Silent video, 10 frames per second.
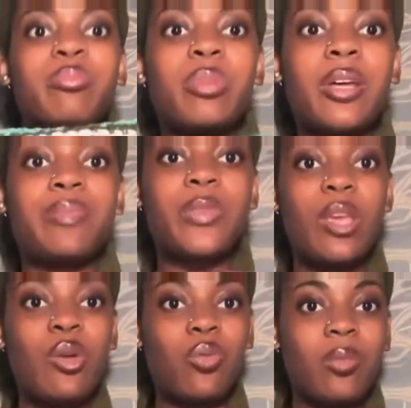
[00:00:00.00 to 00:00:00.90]
But
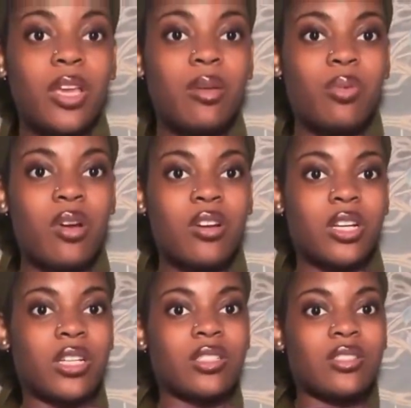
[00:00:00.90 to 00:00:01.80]
we're making
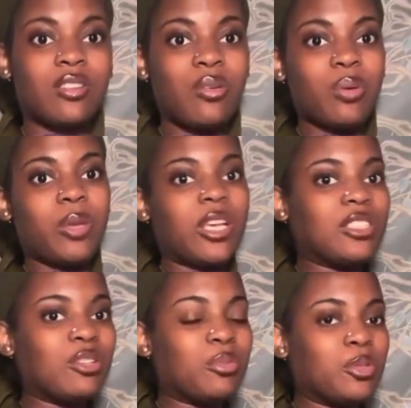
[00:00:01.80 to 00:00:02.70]
progress. We're making
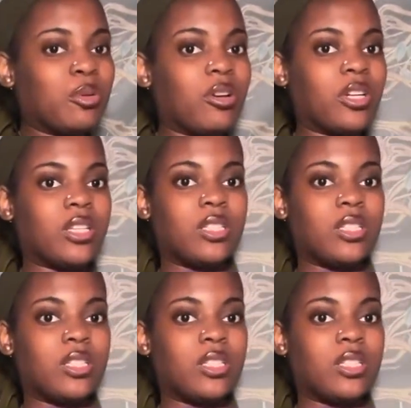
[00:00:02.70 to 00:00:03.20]
so much progress.